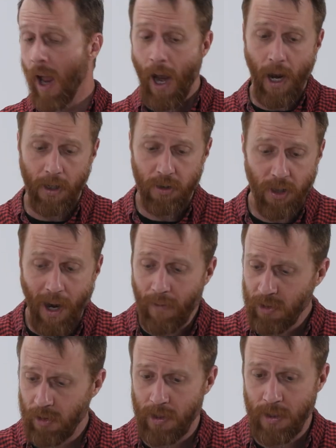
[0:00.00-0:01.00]
And she
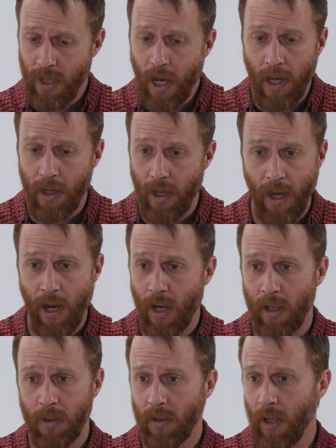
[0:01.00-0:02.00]
obviously did,
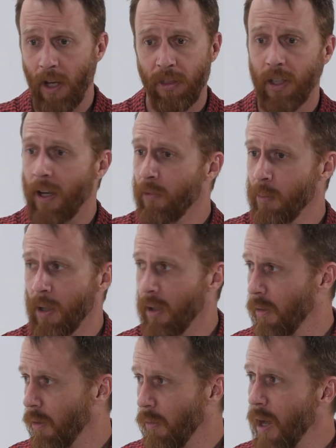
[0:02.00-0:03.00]
and I think
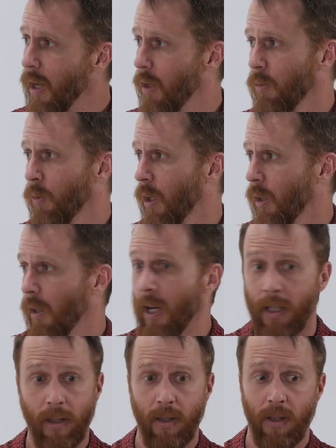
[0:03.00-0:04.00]
everybody that read it went
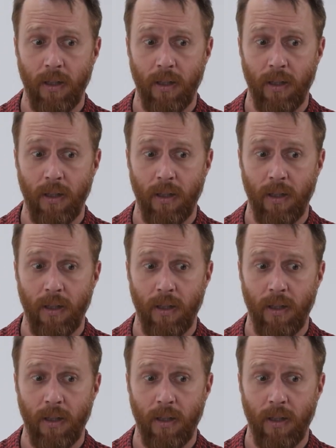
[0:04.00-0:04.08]
like,